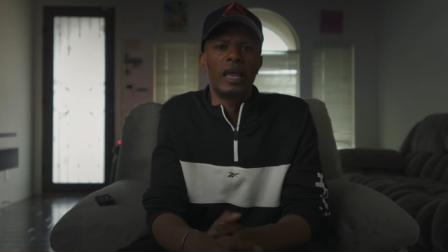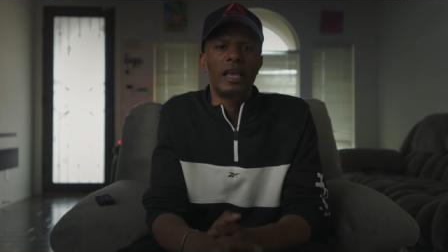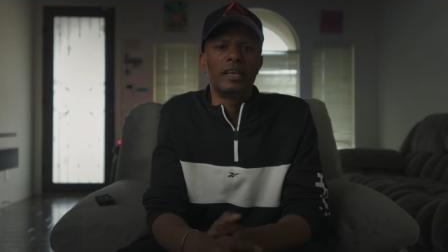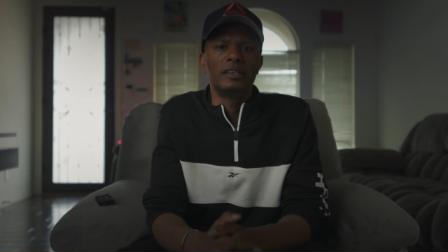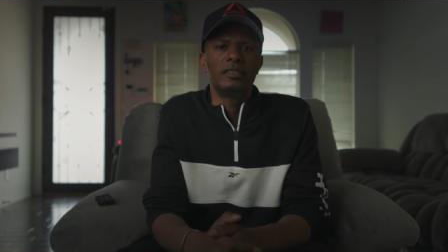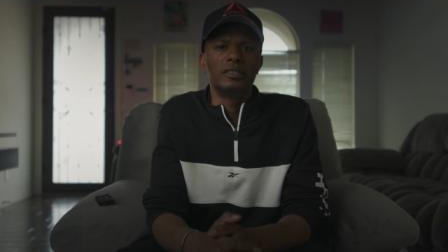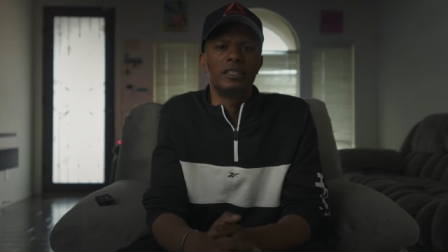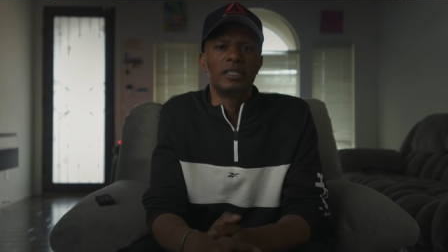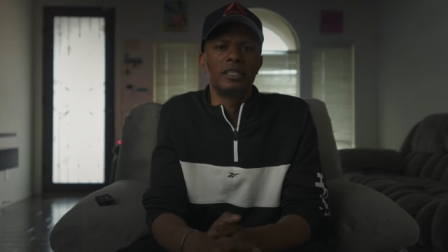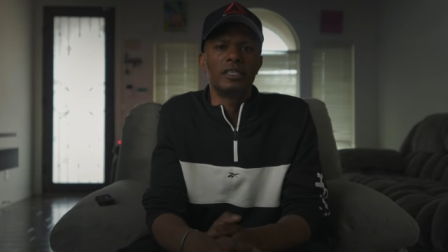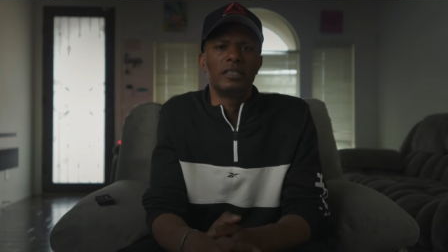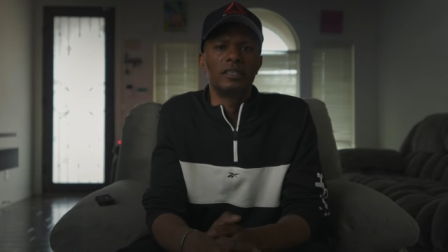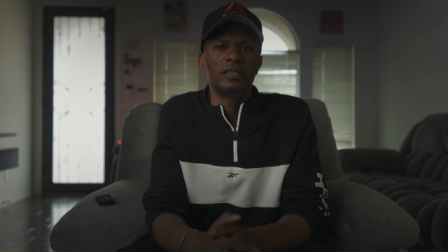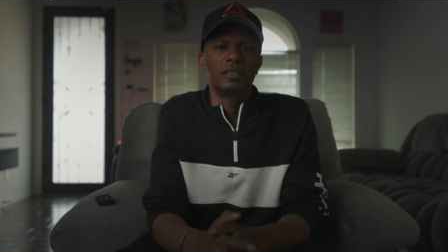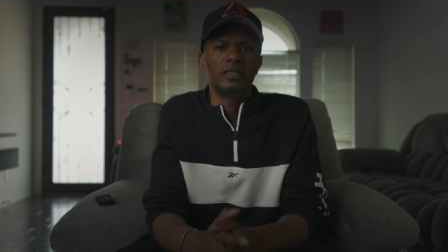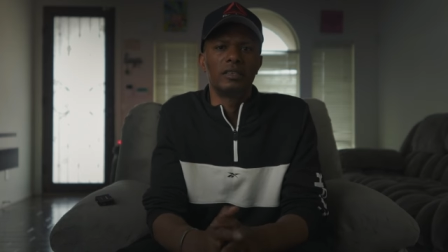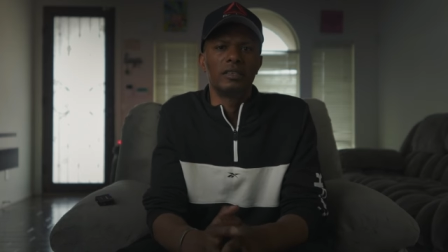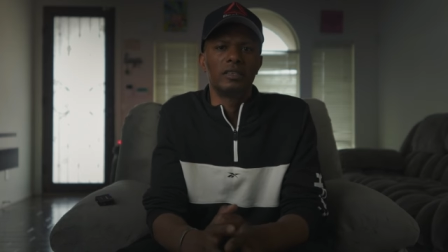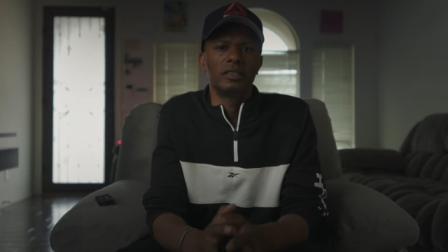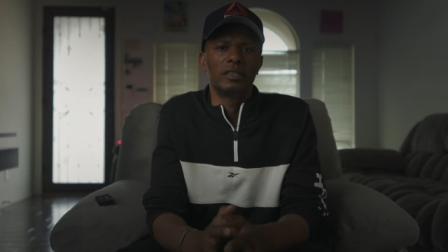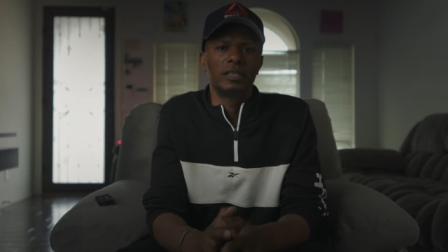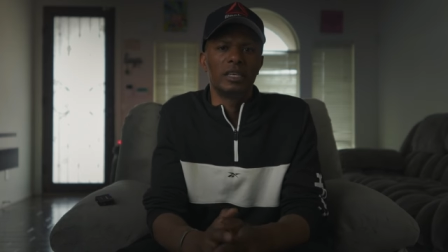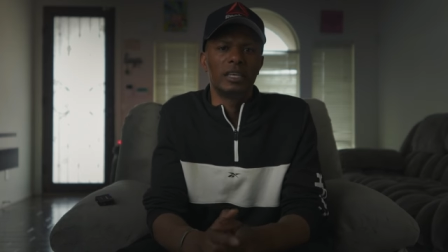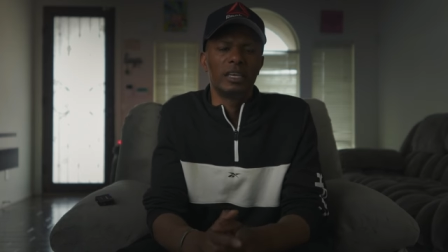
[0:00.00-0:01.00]
ND
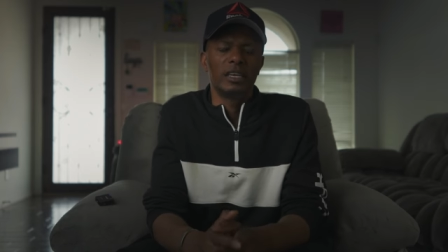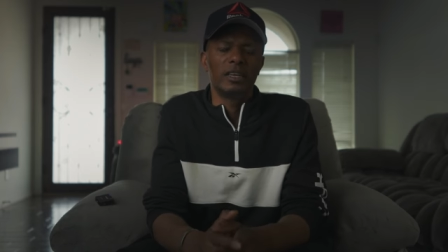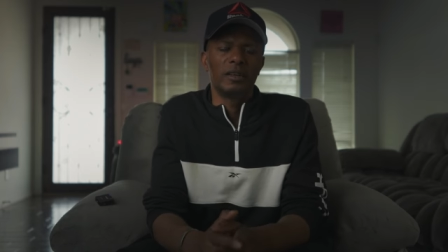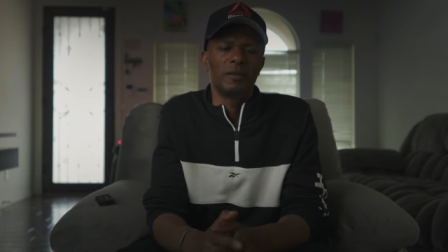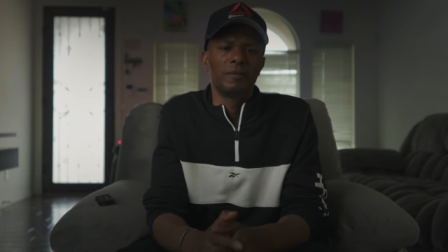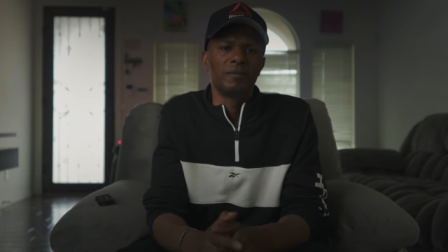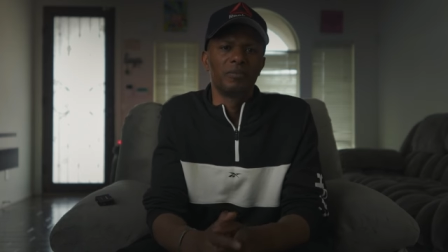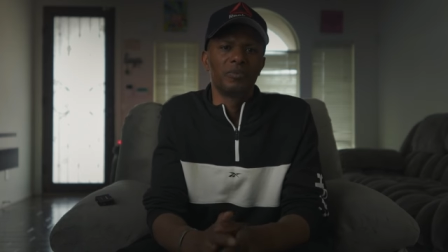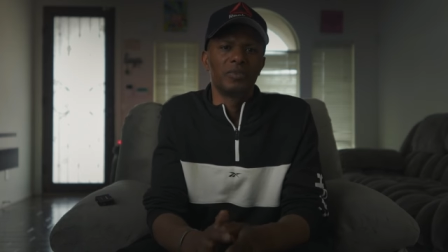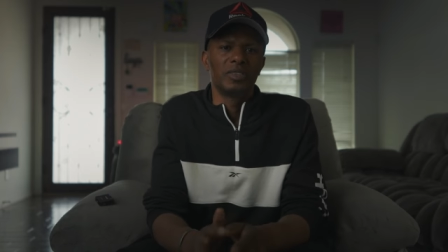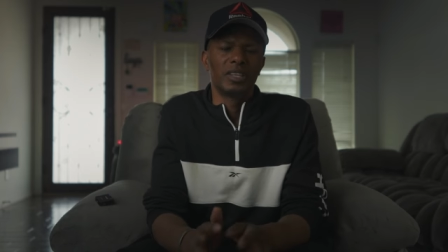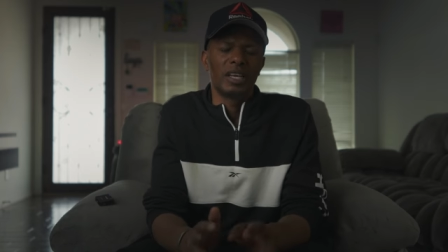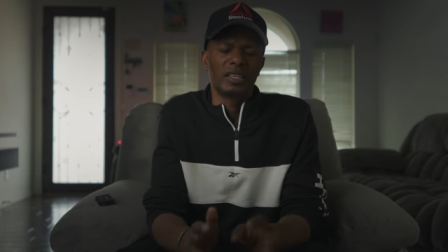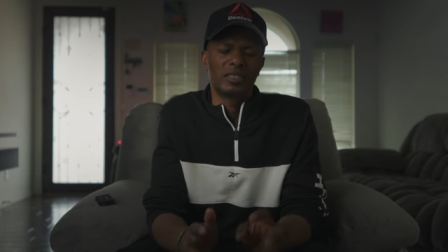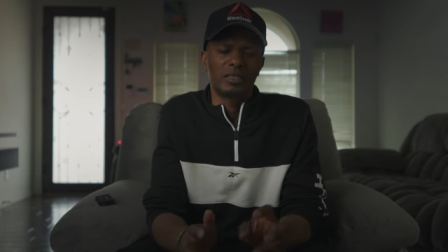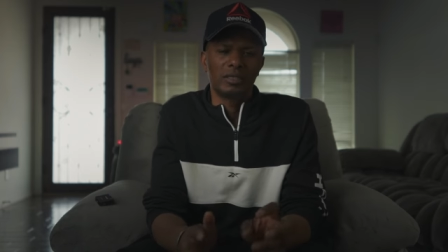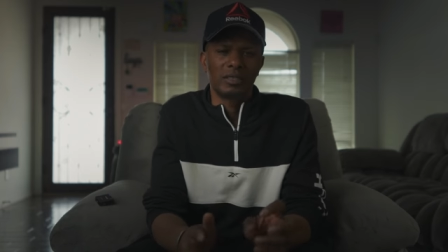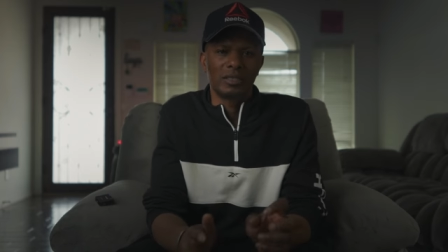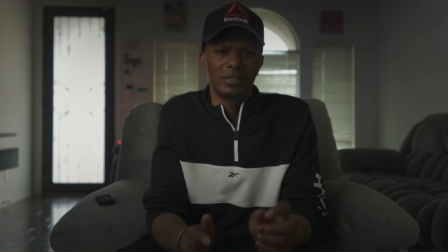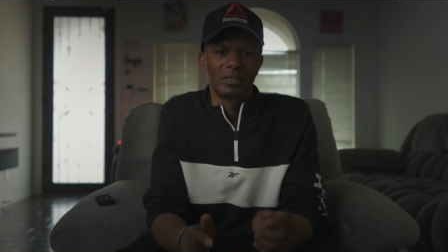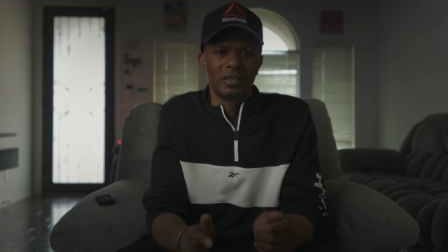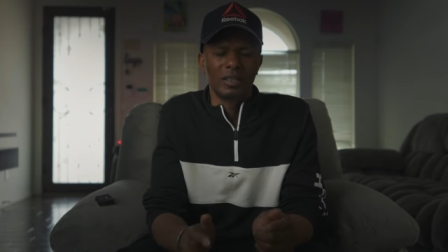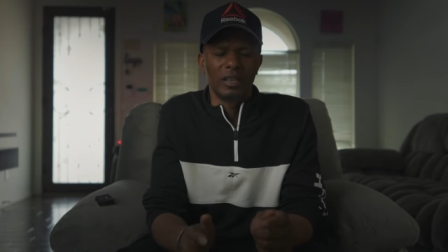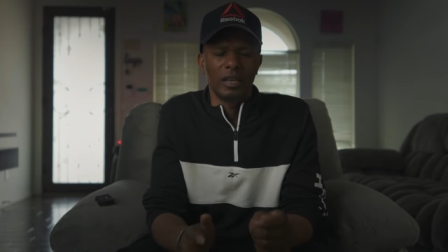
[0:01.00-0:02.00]
kit
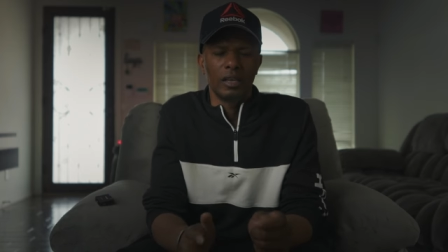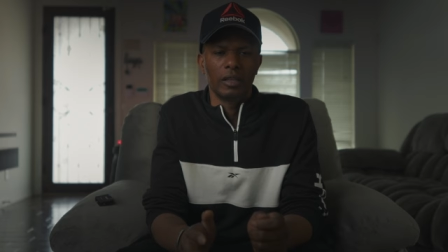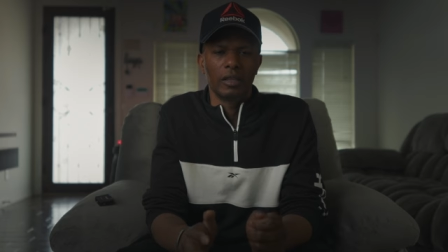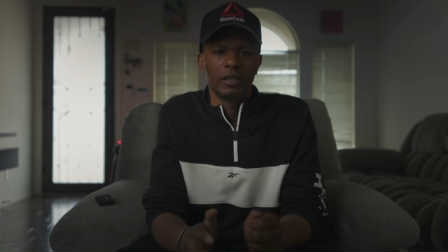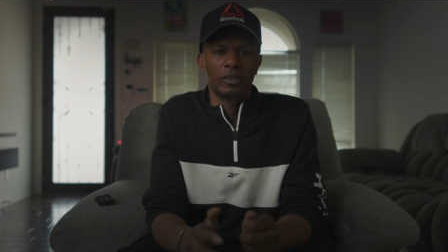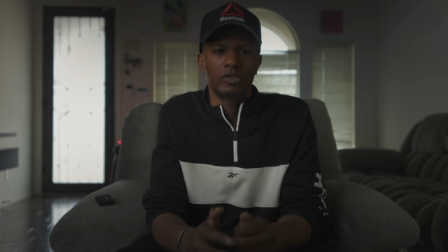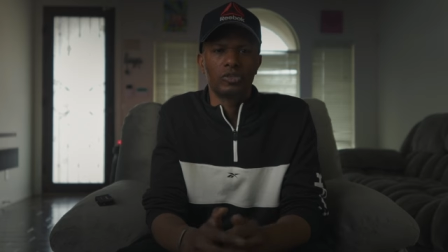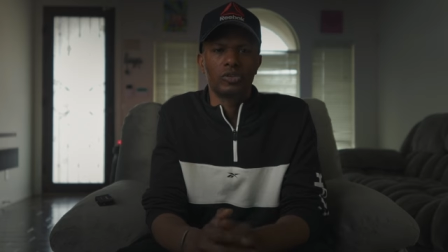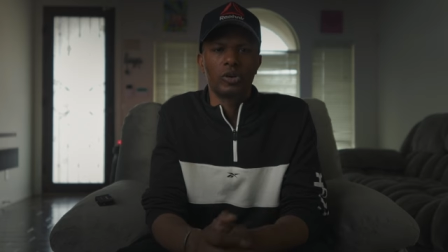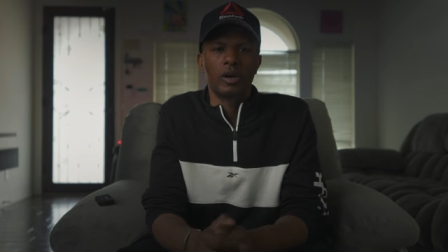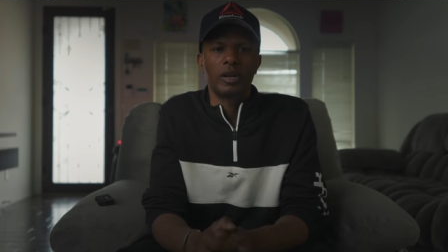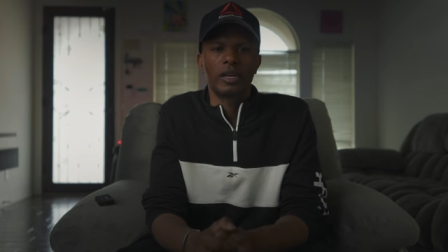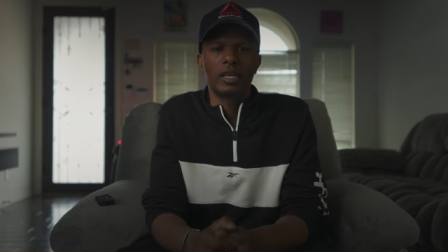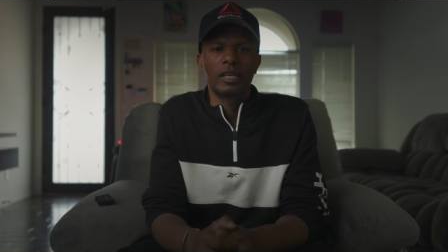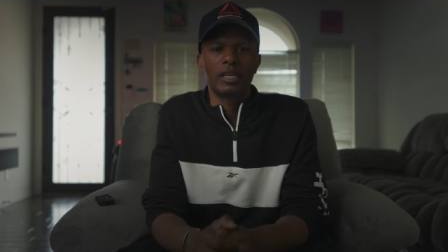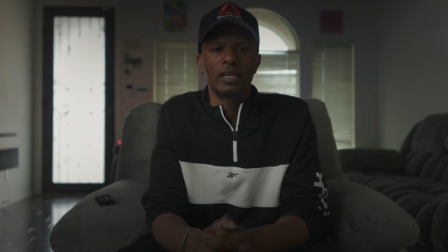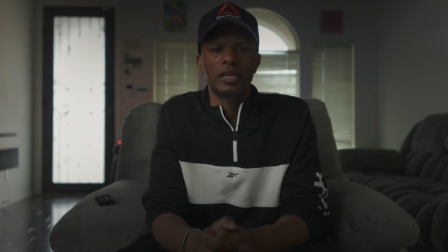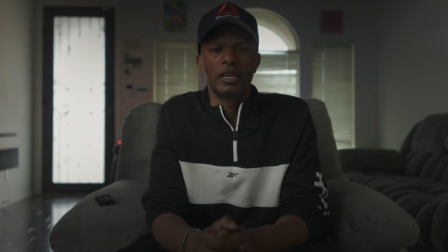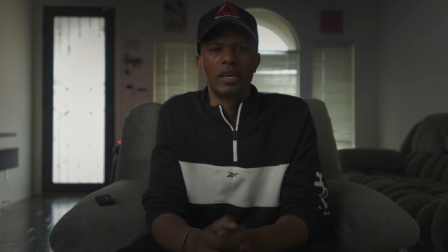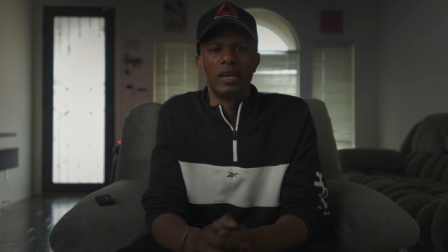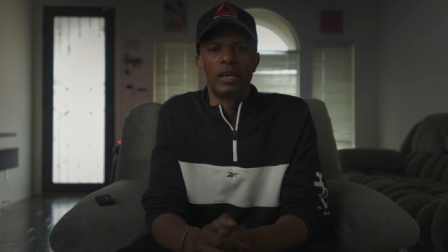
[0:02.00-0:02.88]
that's electronic.